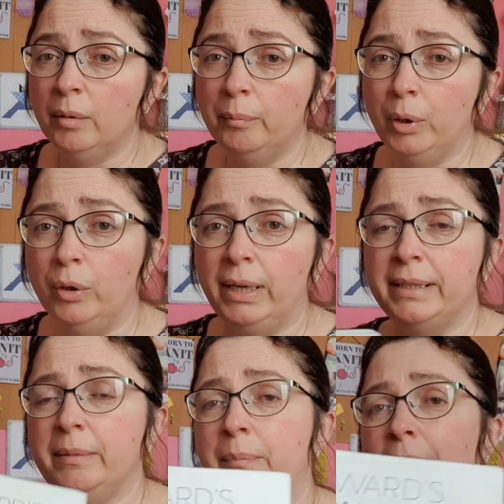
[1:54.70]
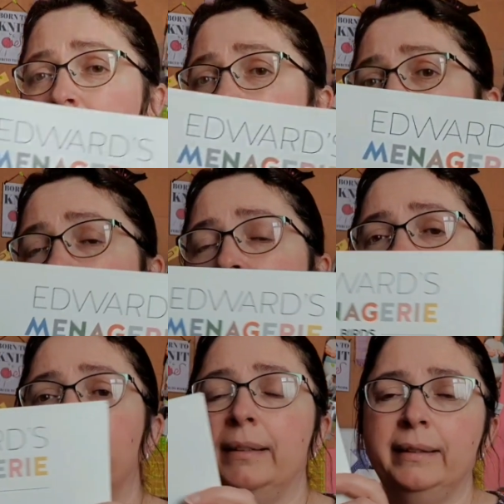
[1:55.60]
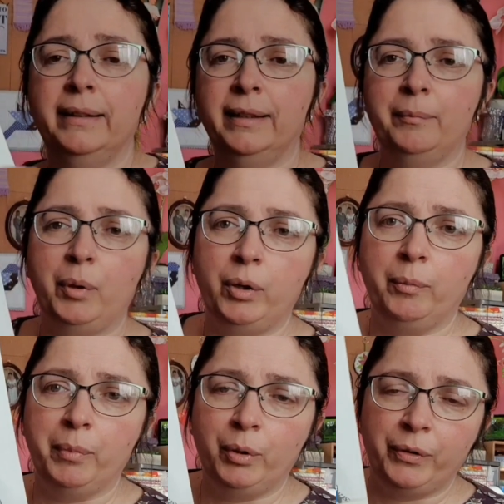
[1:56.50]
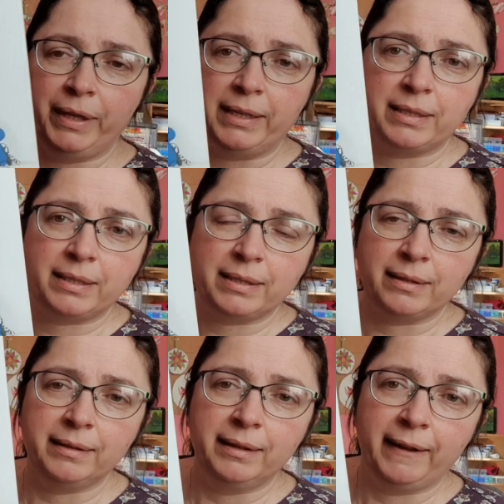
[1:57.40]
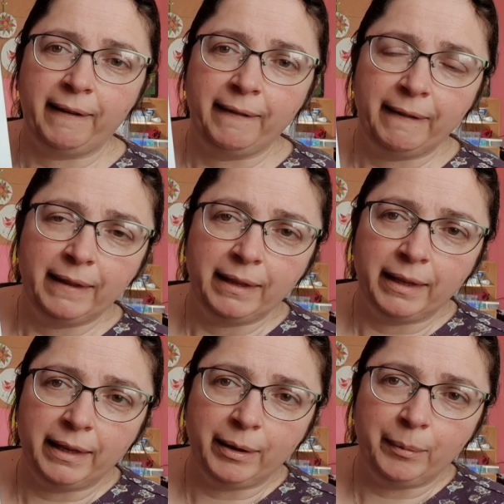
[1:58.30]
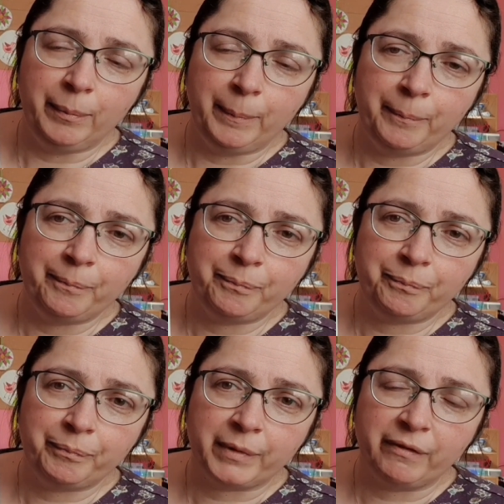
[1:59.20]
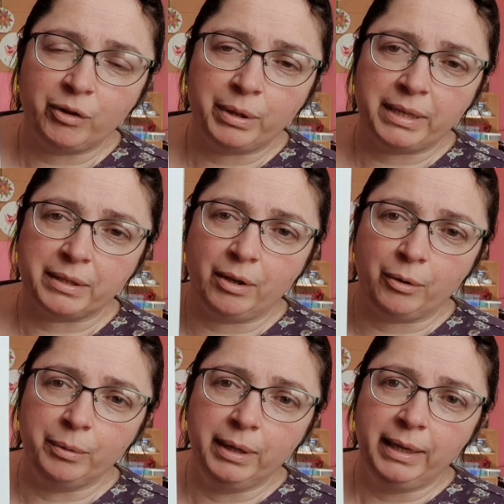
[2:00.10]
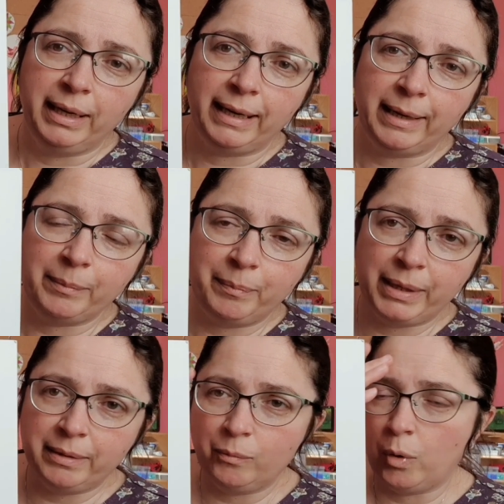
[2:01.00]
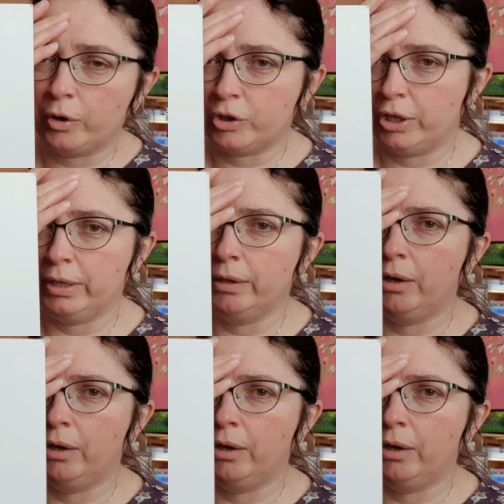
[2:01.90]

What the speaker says: But I did bought this a few days ago. I had been watching